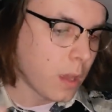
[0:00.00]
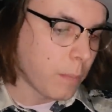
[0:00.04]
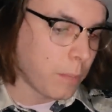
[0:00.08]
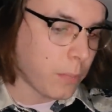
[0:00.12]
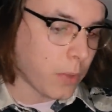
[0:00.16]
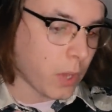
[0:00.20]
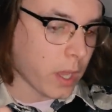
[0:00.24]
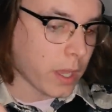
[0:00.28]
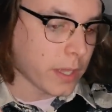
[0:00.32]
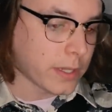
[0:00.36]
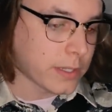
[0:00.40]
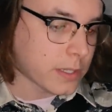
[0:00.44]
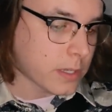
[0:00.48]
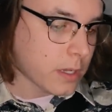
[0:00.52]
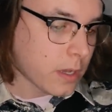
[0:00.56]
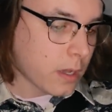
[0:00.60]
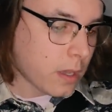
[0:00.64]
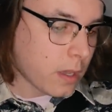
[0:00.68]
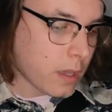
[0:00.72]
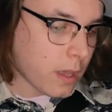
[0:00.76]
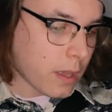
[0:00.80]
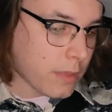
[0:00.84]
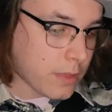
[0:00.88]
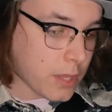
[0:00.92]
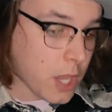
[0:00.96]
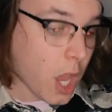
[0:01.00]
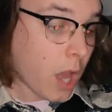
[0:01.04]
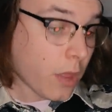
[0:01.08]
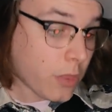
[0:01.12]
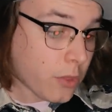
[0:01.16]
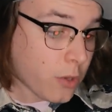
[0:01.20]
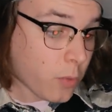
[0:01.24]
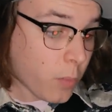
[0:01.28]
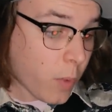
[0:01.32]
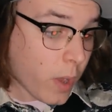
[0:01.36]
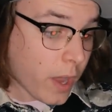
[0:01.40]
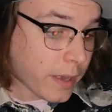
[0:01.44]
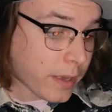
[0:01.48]
But the
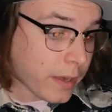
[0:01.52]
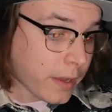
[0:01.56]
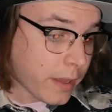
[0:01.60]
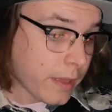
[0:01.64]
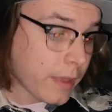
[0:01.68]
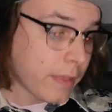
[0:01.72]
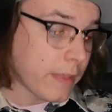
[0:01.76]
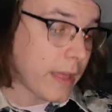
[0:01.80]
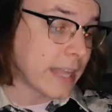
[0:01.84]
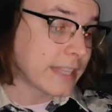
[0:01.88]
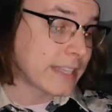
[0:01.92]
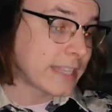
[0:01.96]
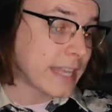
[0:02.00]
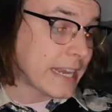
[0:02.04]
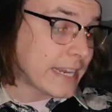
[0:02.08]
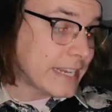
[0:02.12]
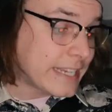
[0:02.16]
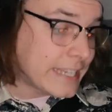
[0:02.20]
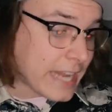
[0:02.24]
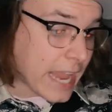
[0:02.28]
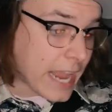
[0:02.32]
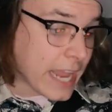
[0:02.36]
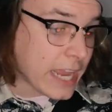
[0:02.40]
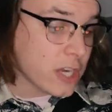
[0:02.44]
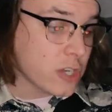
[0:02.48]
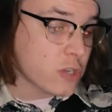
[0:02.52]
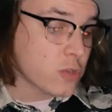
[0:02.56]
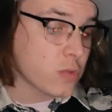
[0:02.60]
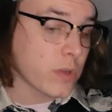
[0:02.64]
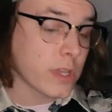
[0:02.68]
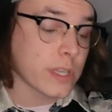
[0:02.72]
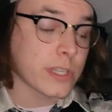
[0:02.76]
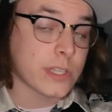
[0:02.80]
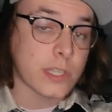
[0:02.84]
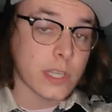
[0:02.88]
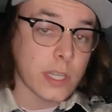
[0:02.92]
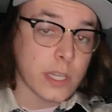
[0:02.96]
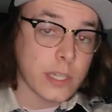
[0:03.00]
other one, that's a
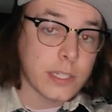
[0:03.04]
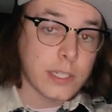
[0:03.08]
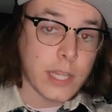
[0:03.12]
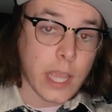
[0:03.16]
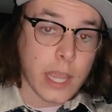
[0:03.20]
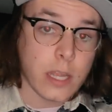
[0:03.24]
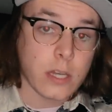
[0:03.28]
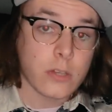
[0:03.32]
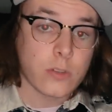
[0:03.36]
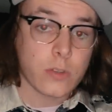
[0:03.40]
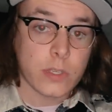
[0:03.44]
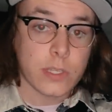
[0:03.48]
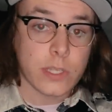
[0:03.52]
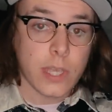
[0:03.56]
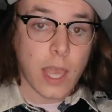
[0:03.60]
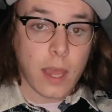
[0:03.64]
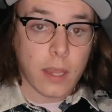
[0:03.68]
dangerous, dangerous